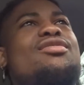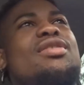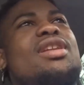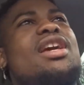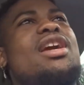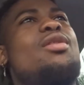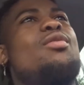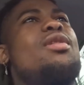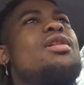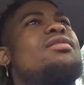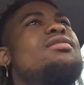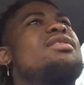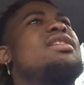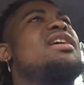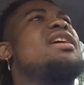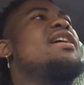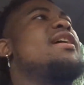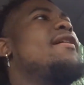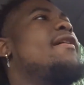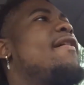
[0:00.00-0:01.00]
You dig what I'm
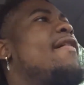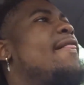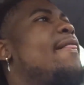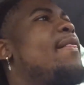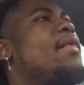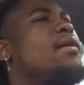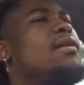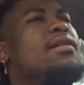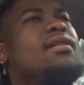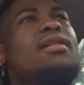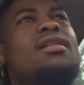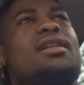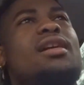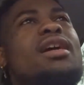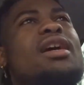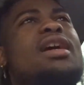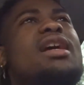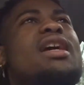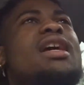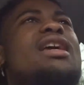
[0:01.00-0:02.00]
saying?
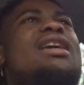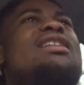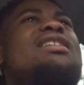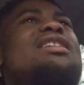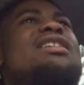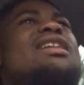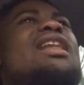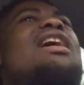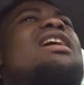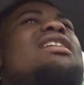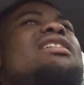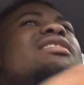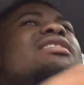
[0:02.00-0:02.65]
It's just like